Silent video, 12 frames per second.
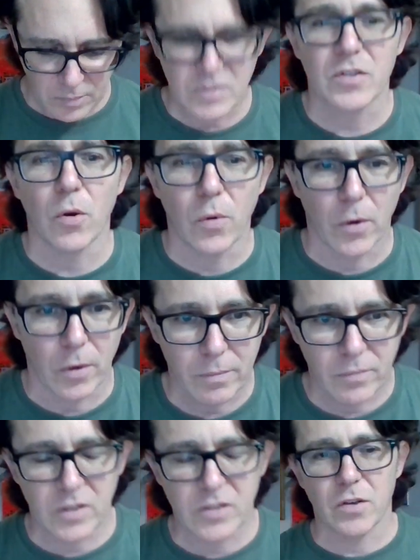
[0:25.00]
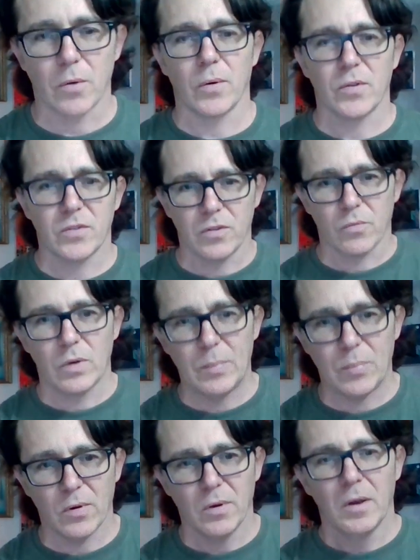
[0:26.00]
Sower. The Sower. So the
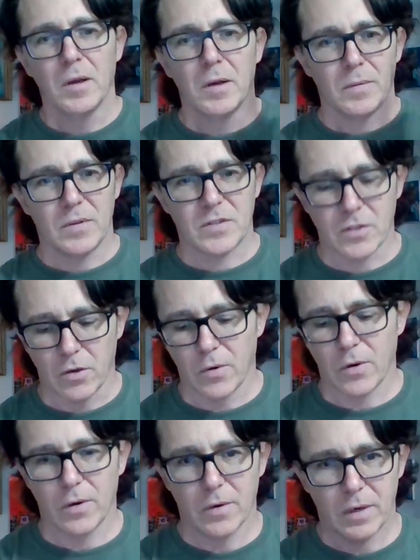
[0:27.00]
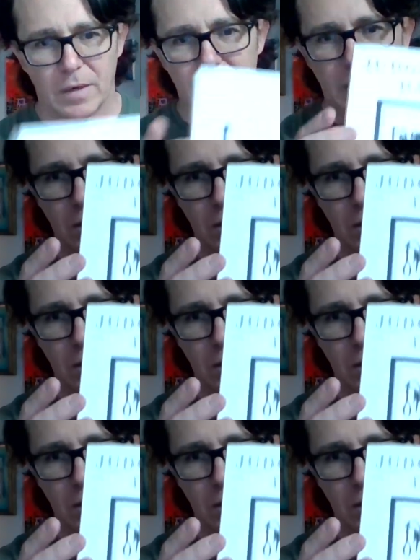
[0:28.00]
Reaper, the Sower, and